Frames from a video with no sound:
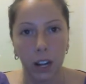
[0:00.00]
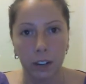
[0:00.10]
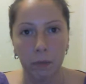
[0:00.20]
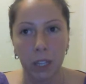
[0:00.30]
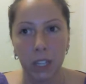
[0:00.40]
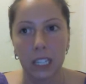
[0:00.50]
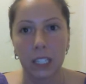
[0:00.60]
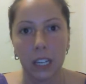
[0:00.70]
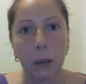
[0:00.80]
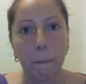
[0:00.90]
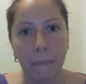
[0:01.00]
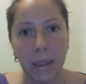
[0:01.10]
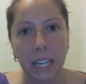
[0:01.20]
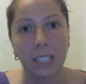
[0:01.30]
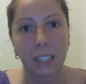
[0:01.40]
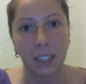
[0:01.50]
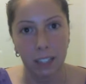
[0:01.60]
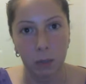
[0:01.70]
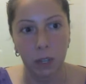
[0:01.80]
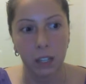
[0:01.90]
ahead of me that it doesn't make
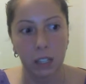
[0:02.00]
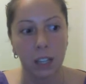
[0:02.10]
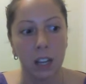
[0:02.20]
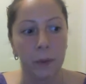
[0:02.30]
sense because